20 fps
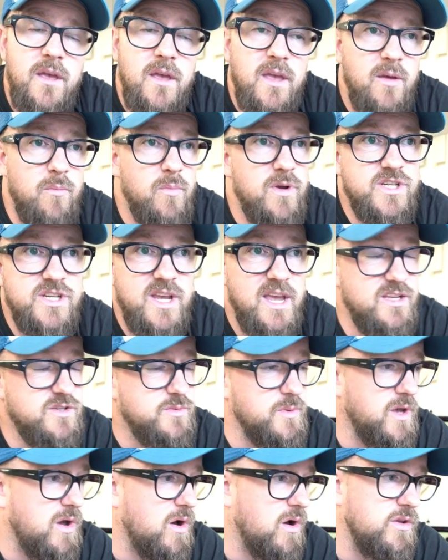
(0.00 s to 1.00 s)
in which case
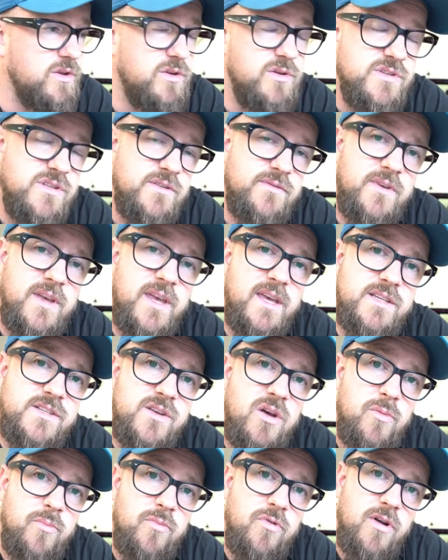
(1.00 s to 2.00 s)
we can't use the
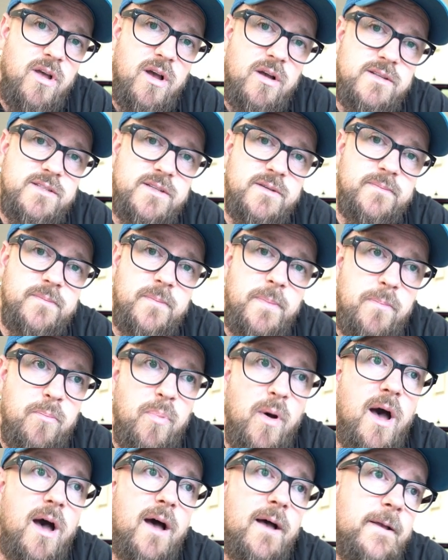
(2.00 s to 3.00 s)
VXI product.
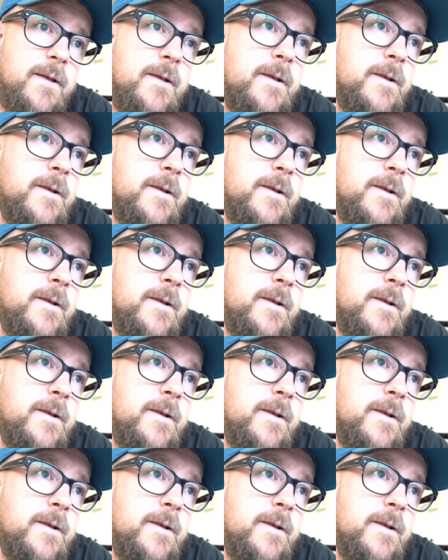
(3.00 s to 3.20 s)
But